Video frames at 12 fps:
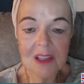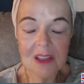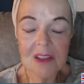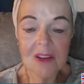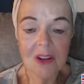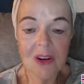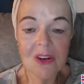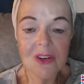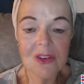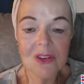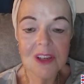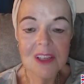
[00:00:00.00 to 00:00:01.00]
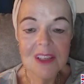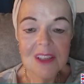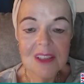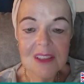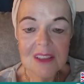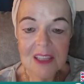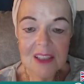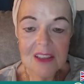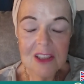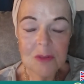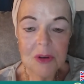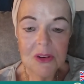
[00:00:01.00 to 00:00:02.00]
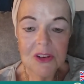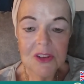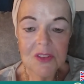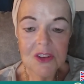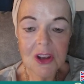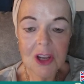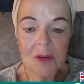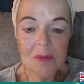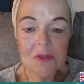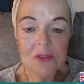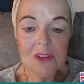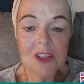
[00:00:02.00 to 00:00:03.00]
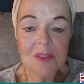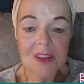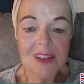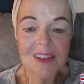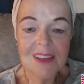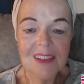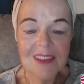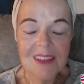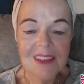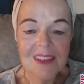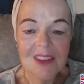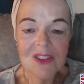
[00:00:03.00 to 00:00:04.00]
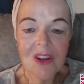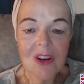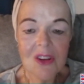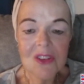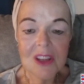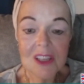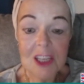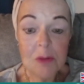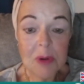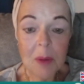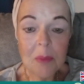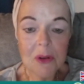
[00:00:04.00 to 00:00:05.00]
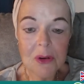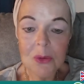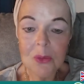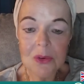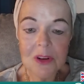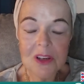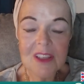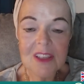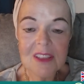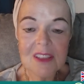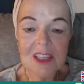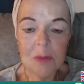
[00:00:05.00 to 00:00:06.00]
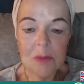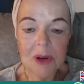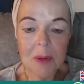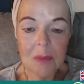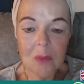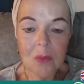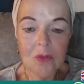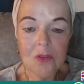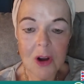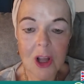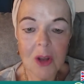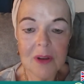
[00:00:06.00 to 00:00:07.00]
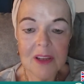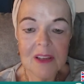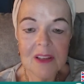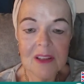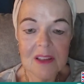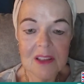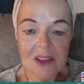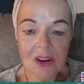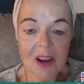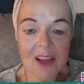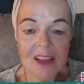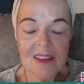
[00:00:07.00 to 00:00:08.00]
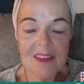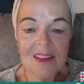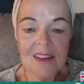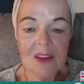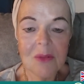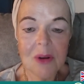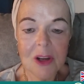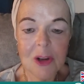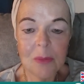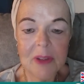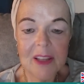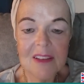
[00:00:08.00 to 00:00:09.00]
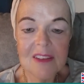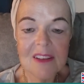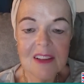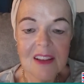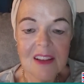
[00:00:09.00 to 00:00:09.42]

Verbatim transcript: a longer, lengthy period of time for living. As long as I keep up the good work and keep up following the diet that they recommend.